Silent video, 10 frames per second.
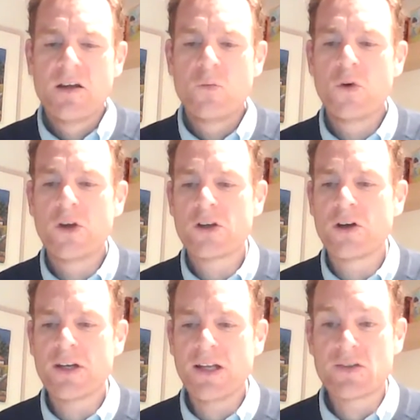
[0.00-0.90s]
work
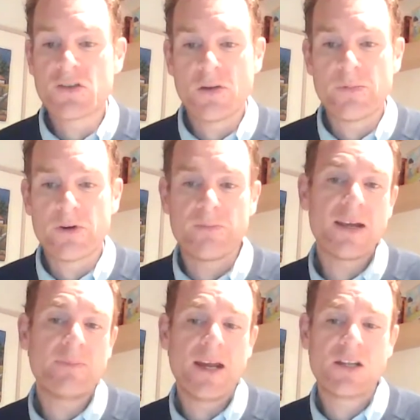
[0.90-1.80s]
on it, interpret, and
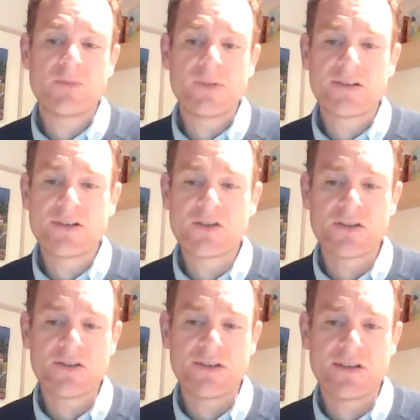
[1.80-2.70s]
make management
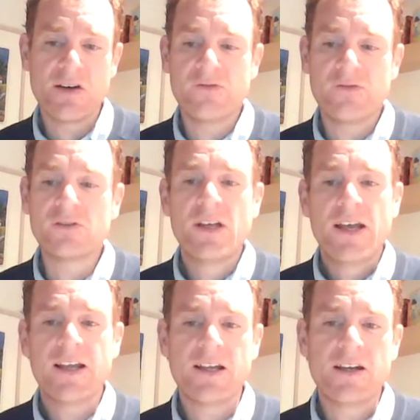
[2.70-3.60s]
decisions is helpful
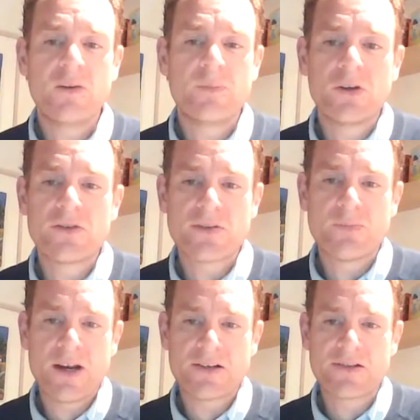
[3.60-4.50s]
and can help you as a
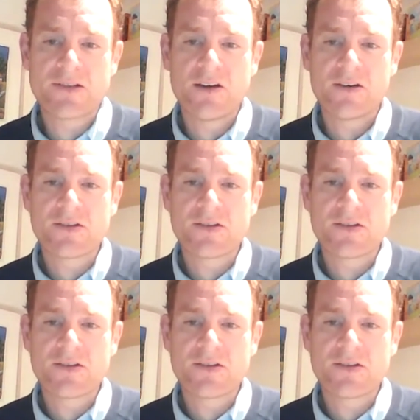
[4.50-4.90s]
practice owner.